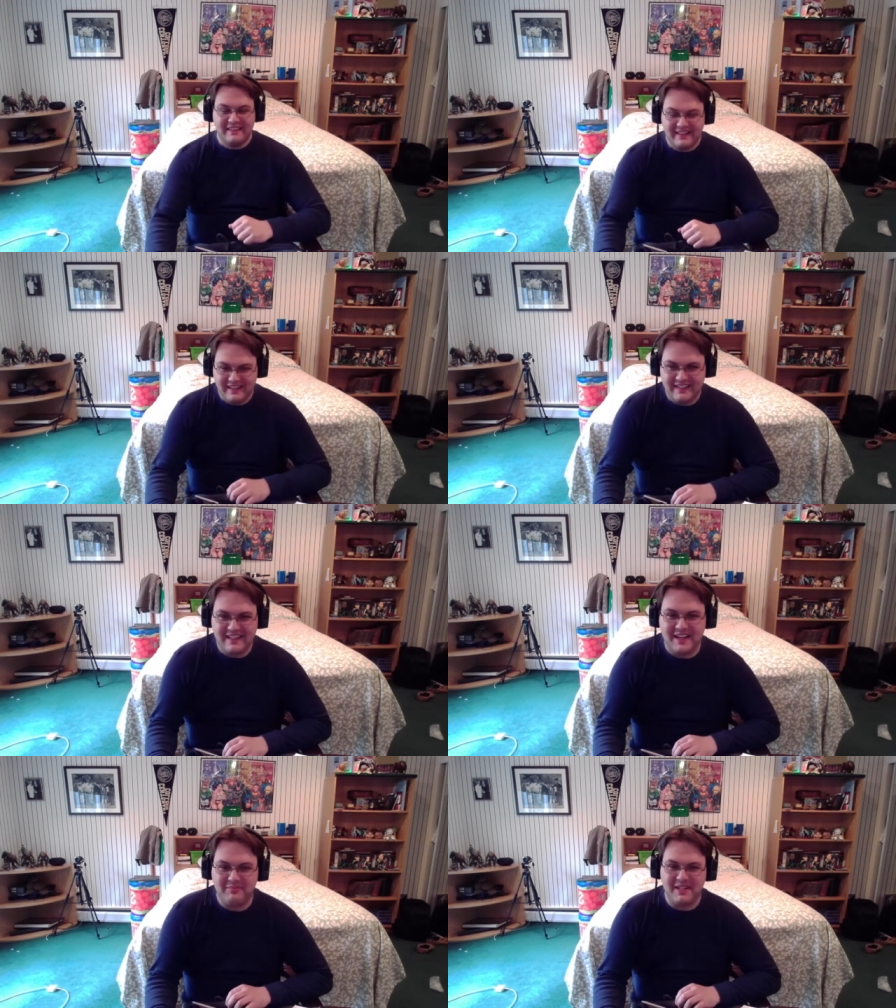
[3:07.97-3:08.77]
And
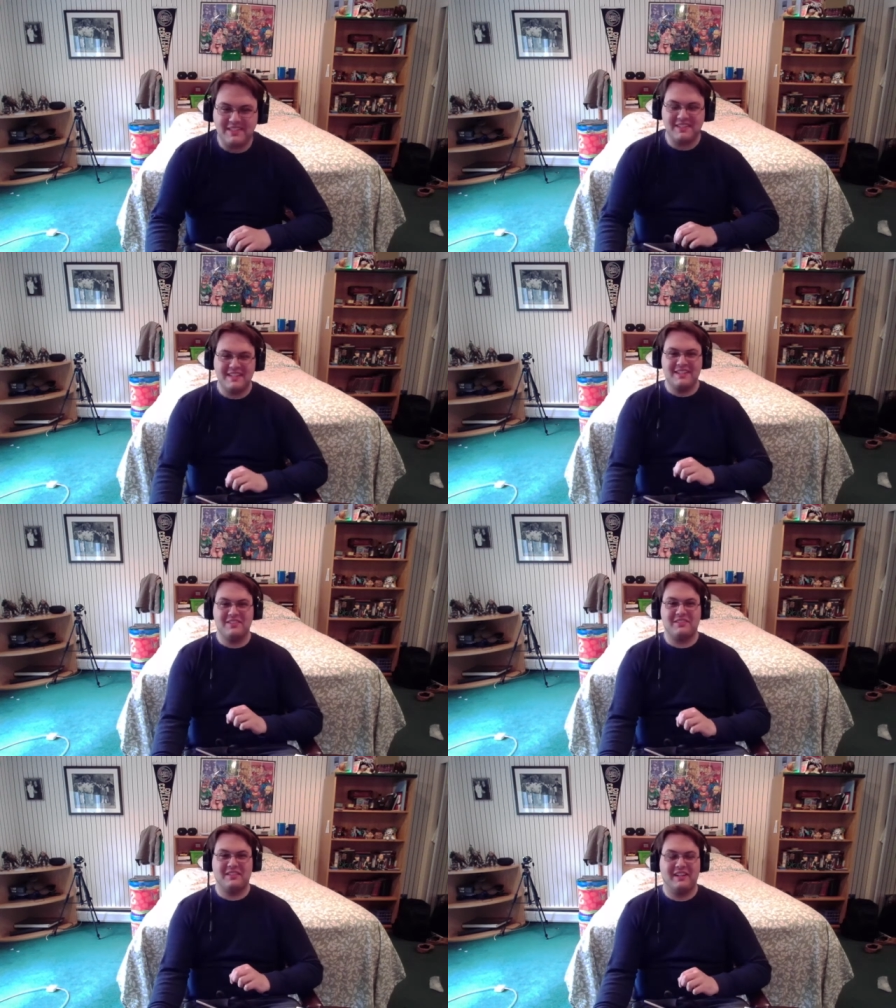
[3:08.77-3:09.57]
basically he
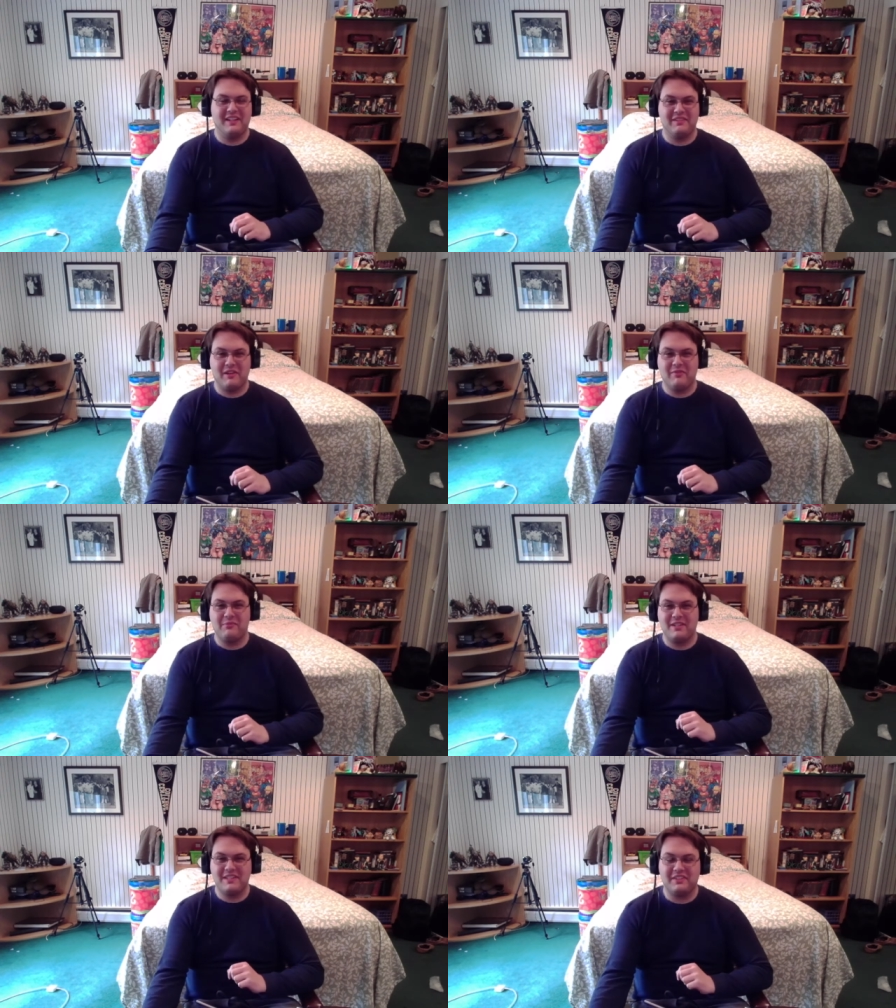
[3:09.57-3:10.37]
just
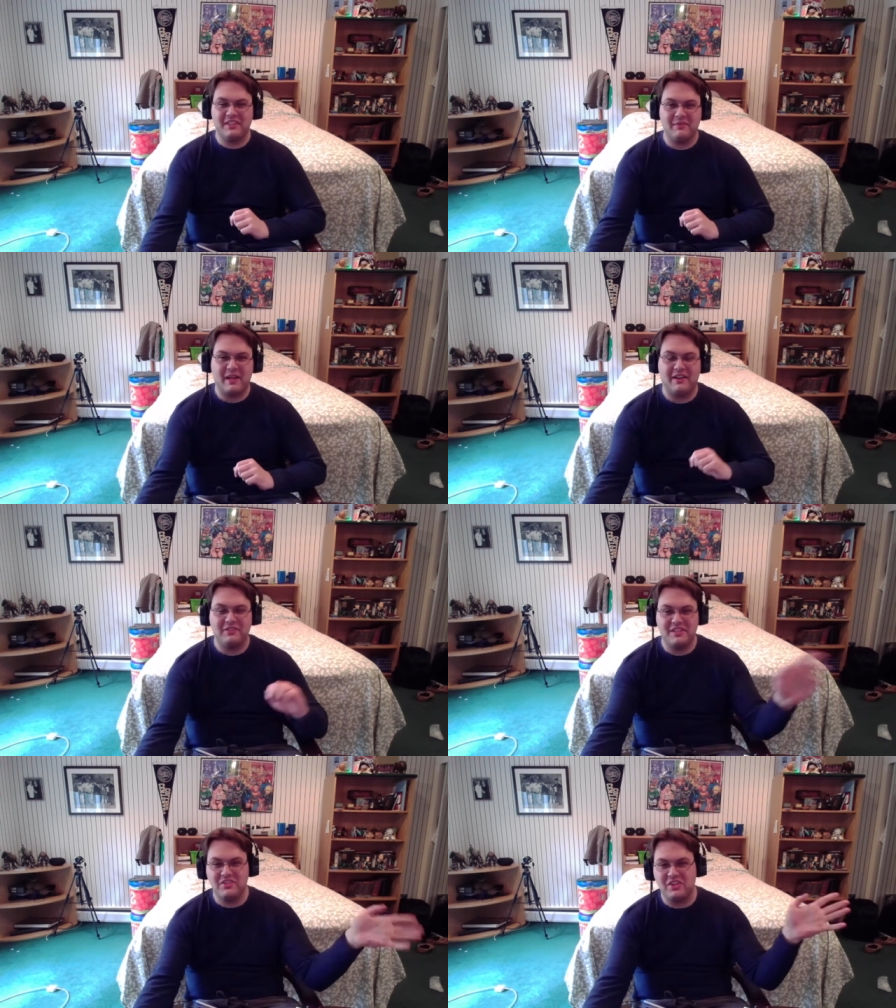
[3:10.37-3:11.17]
everybody telling him how
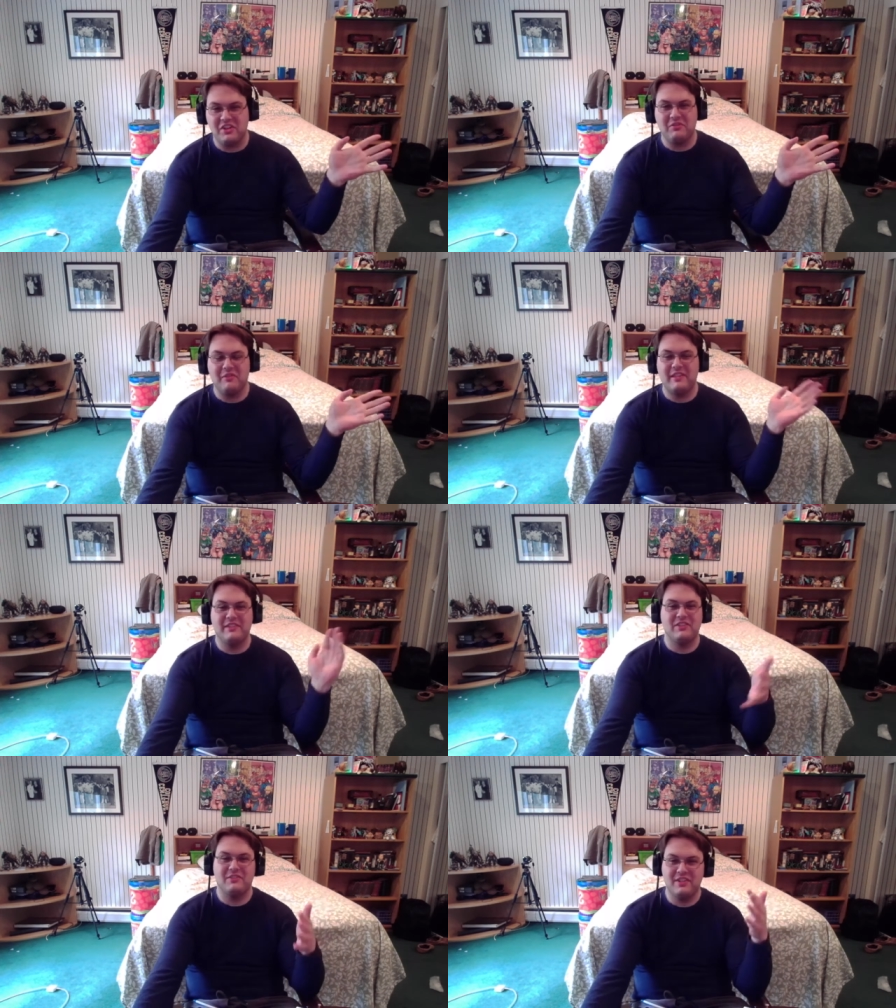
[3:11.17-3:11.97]
he should go and
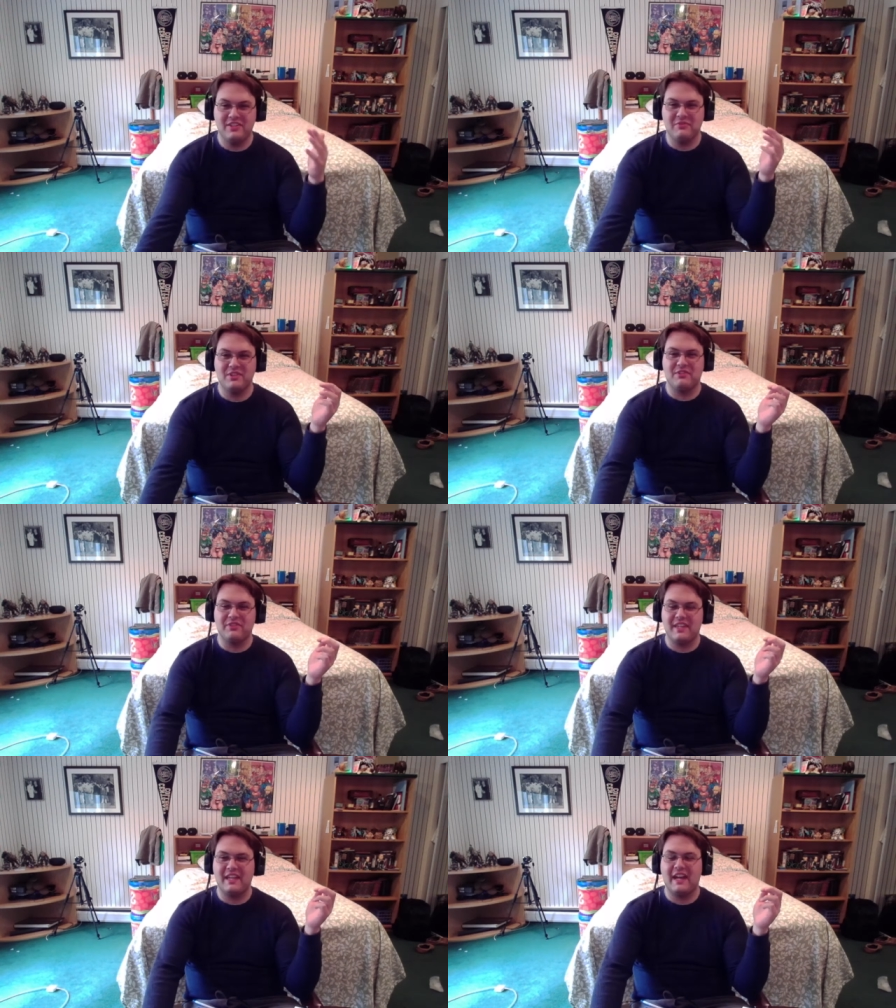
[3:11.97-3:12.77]
do his own
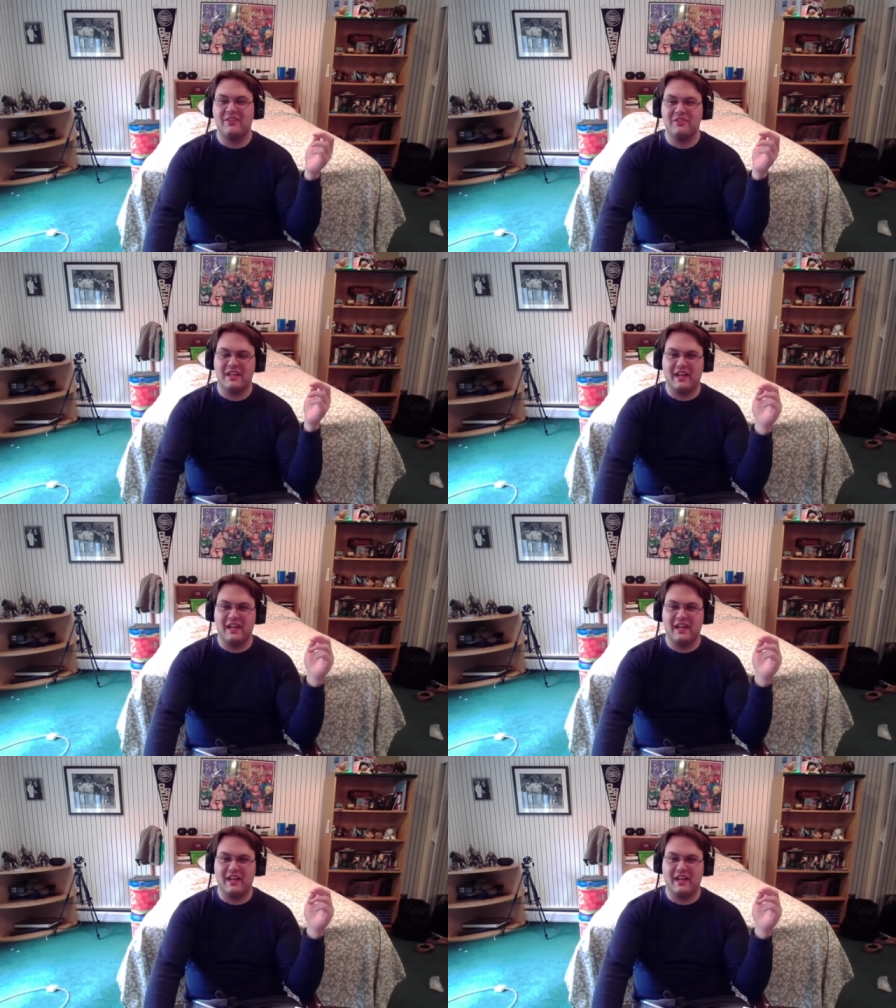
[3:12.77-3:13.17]
thing, how